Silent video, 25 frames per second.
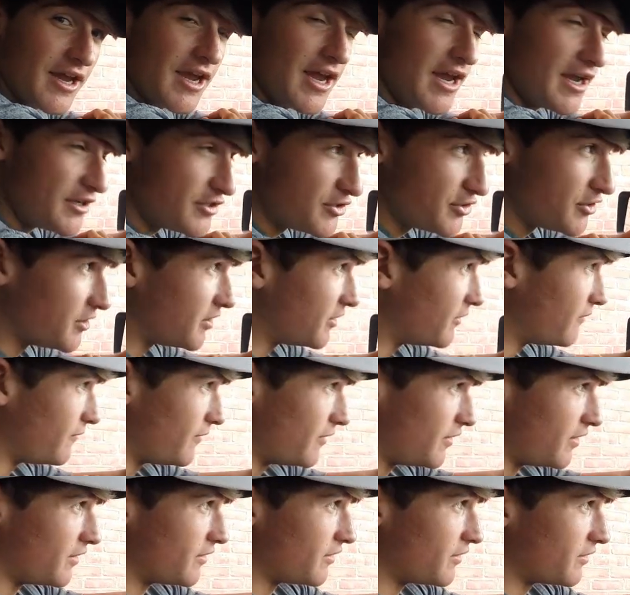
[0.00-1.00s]
Adrian
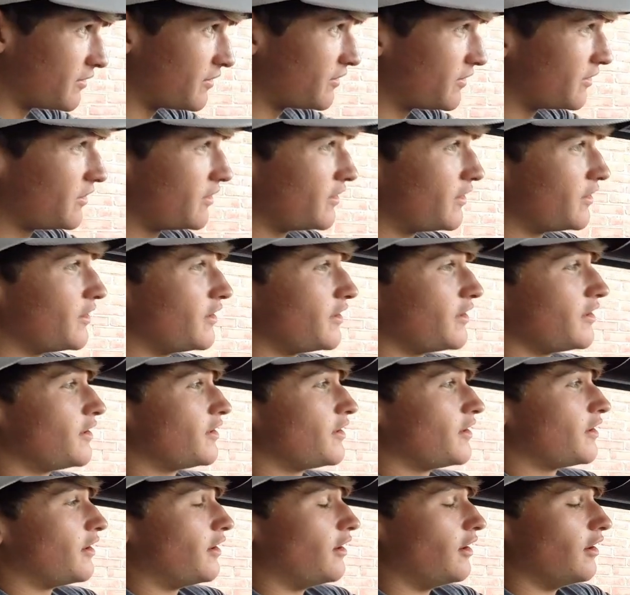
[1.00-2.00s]
Avena.
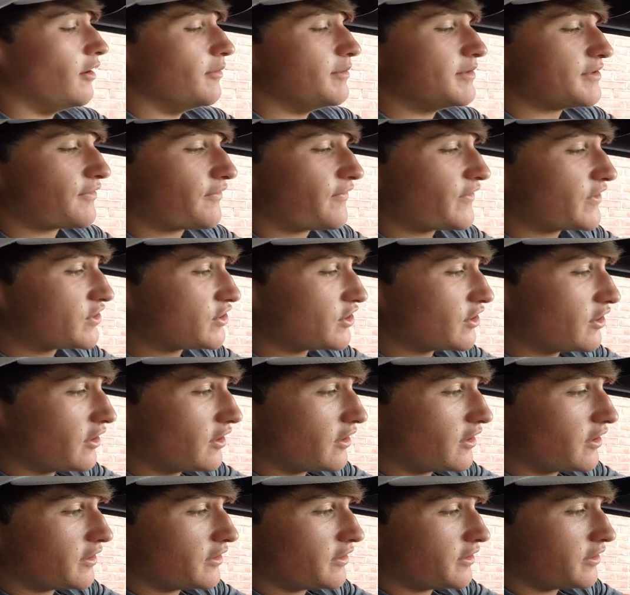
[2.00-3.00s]
Um, he's fishing
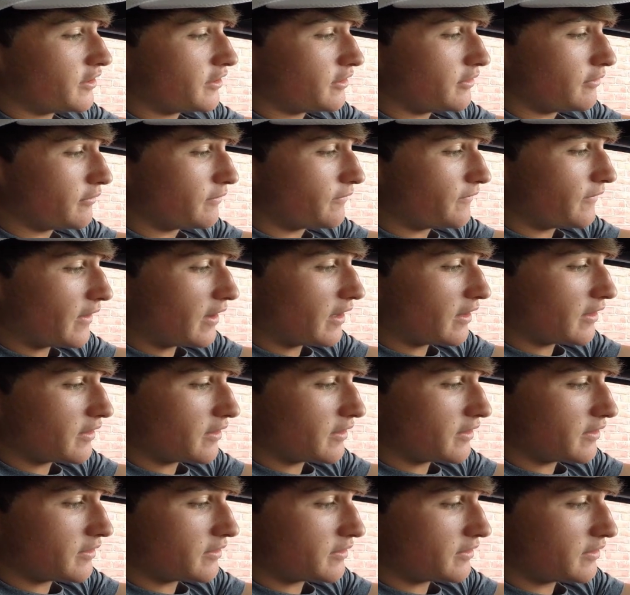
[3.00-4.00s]
on
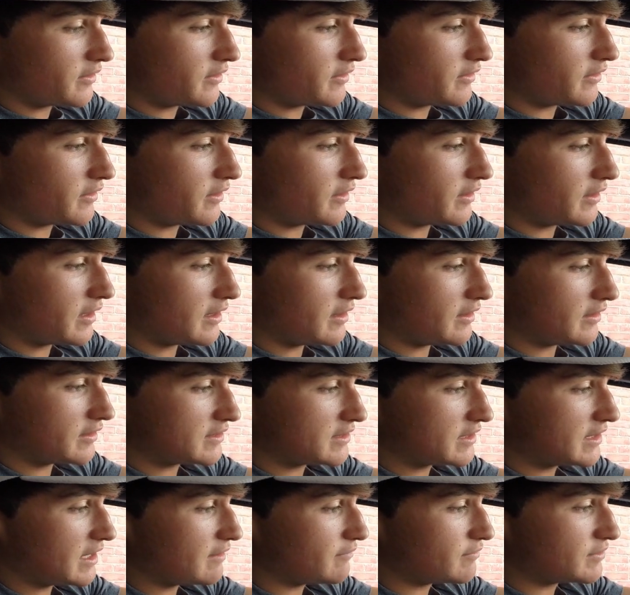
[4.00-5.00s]
Eufaula,
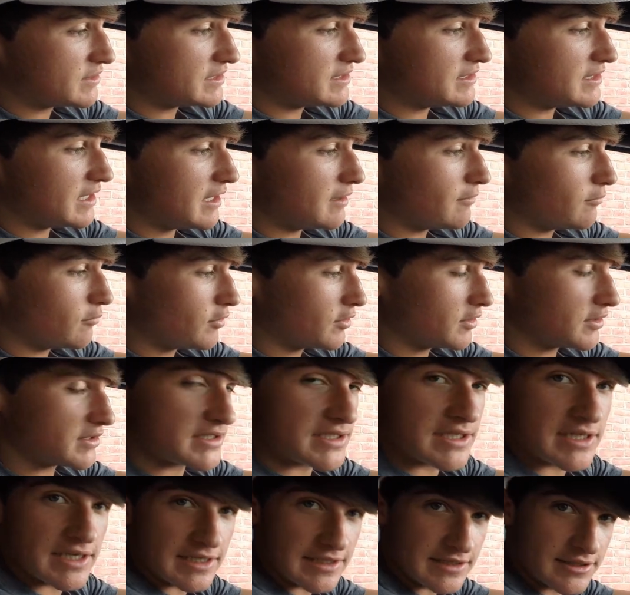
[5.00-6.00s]
and today was day
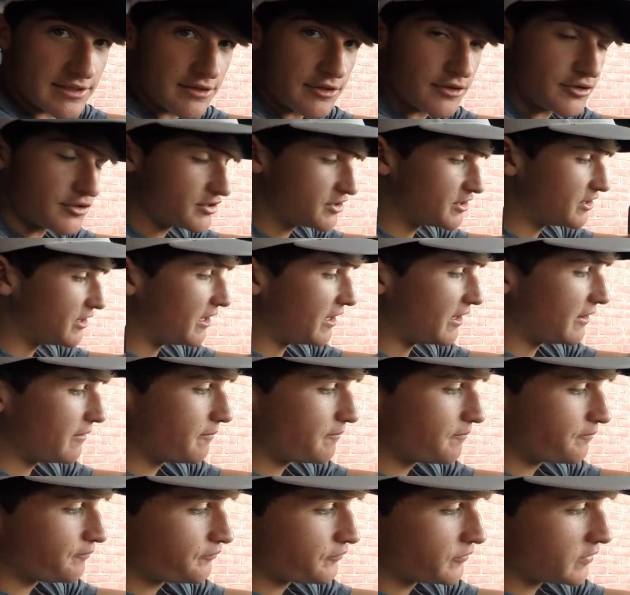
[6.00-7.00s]
one. Today's Thursday.
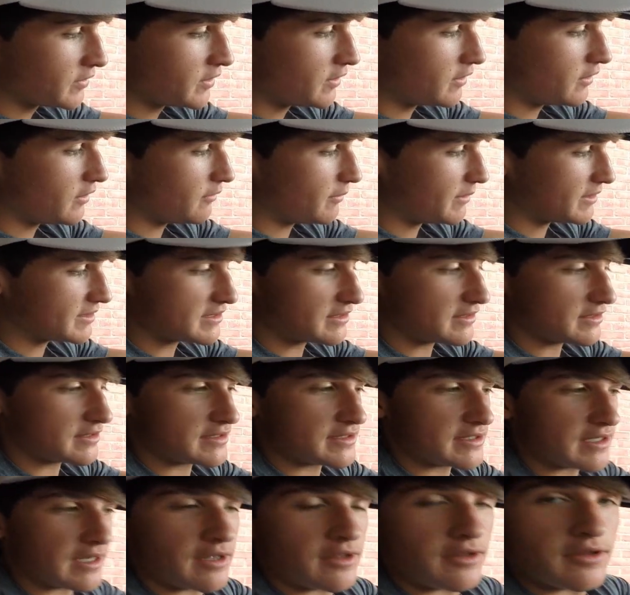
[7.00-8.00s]
Um, as you
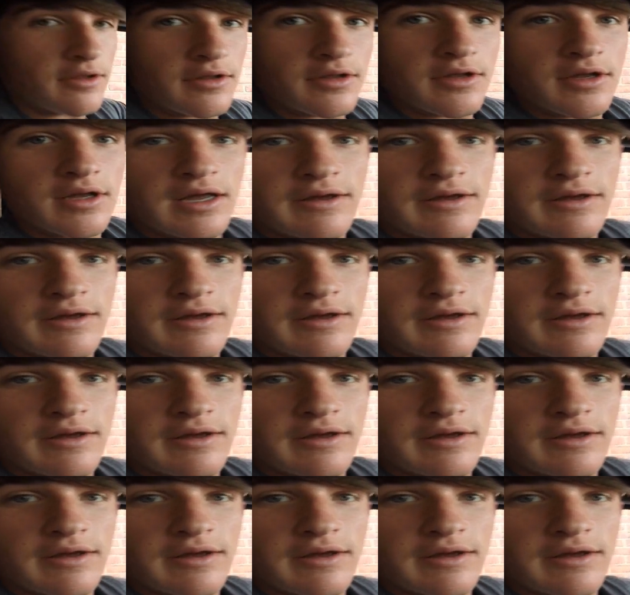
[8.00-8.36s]
can tell,